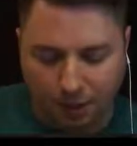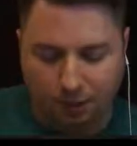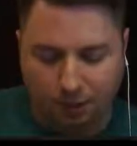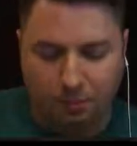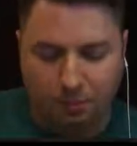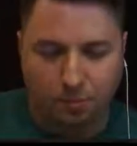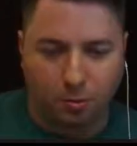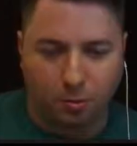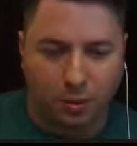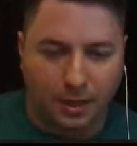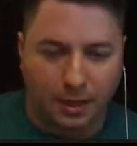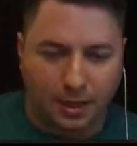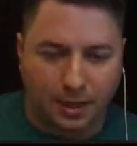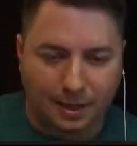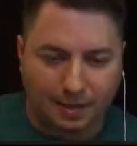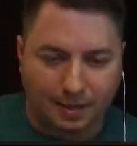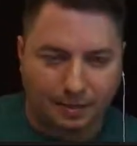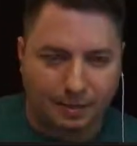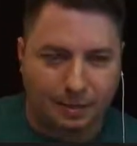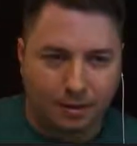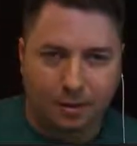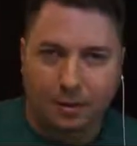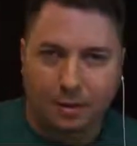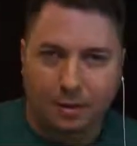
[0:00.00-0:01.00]
pretty
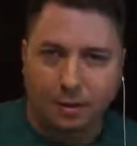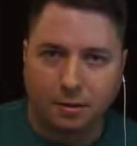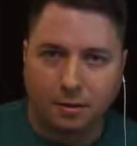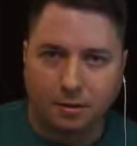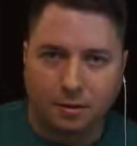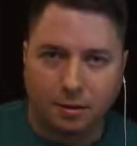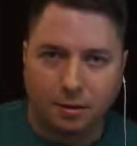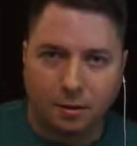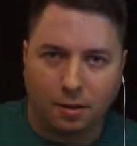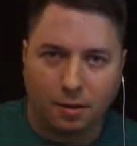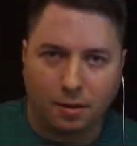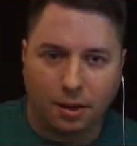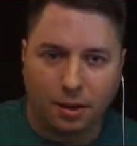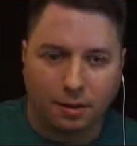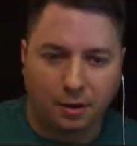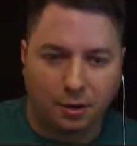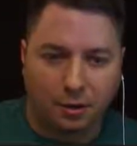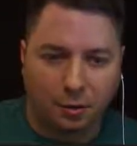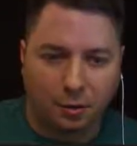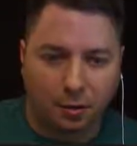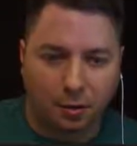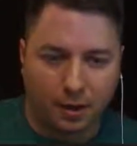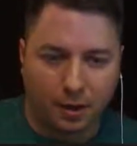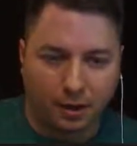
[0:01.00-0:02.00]
easy thing to
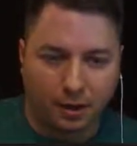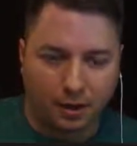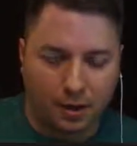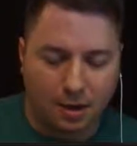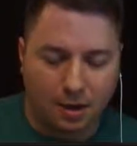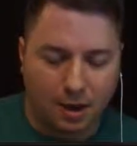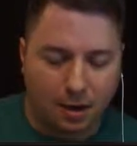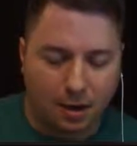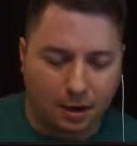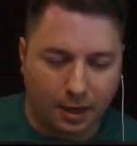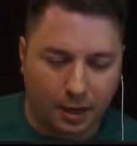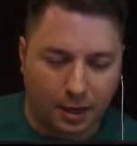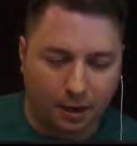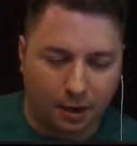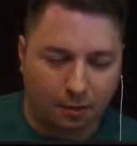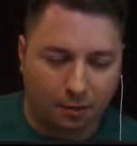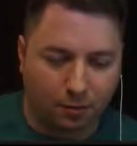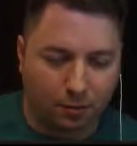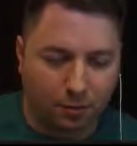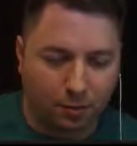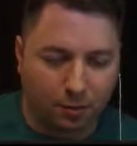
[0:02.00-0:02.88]
go ahead and knock out.